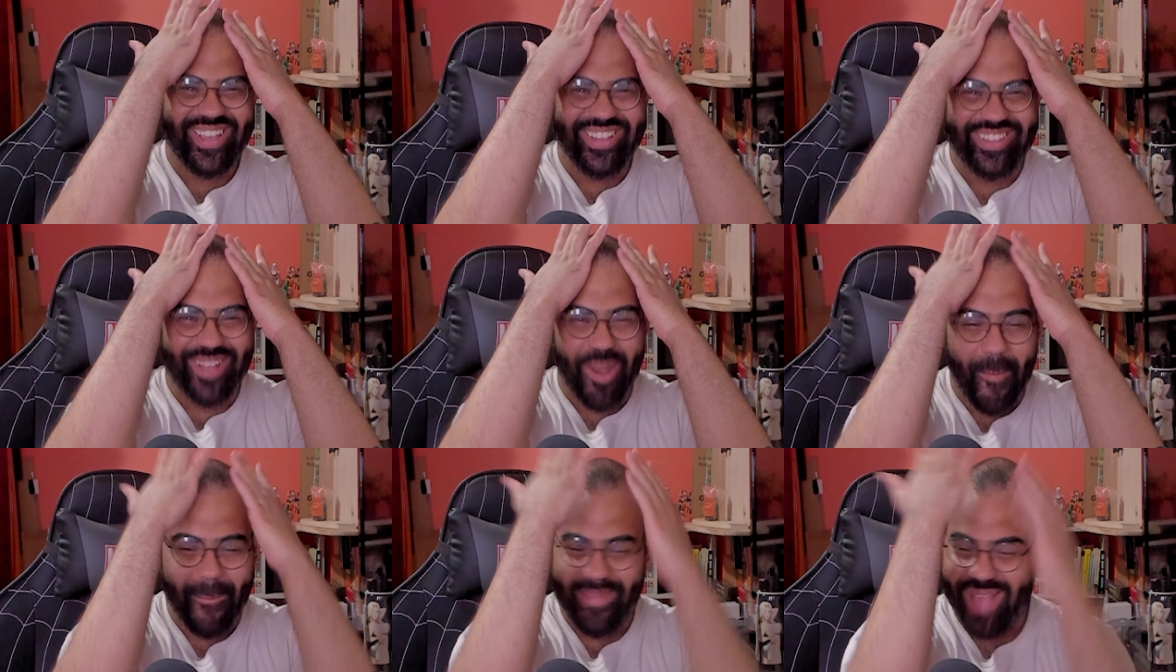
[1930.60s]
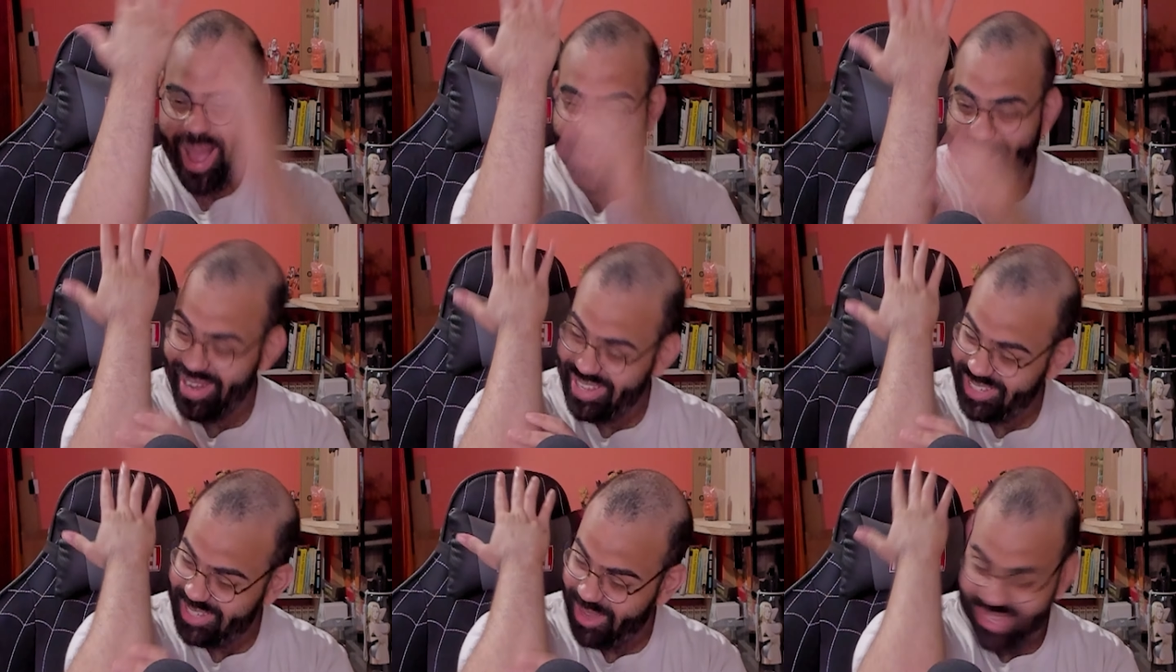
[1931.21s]
No, I'm
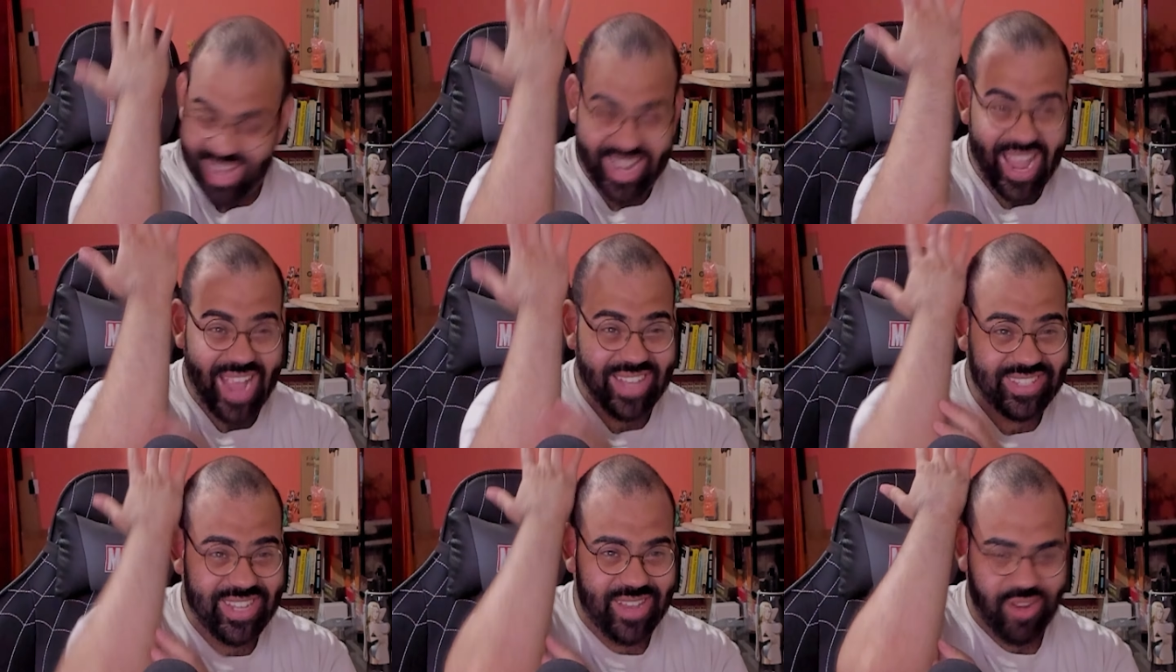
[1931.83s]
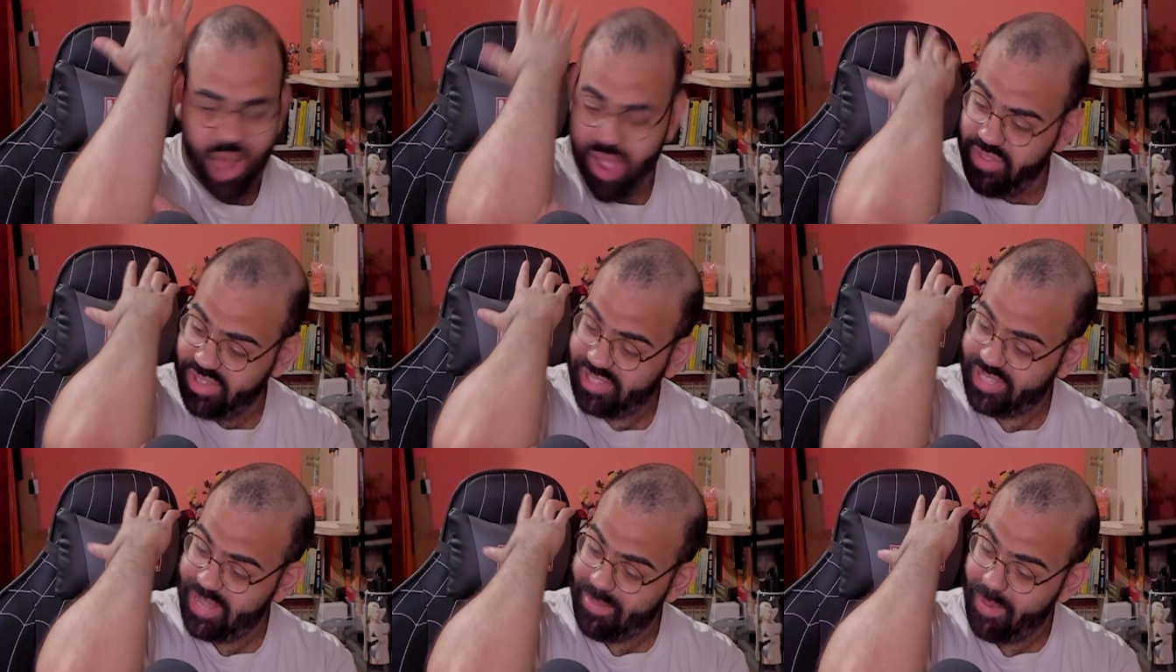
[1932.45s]
getting chills. I can't see it, obviously, but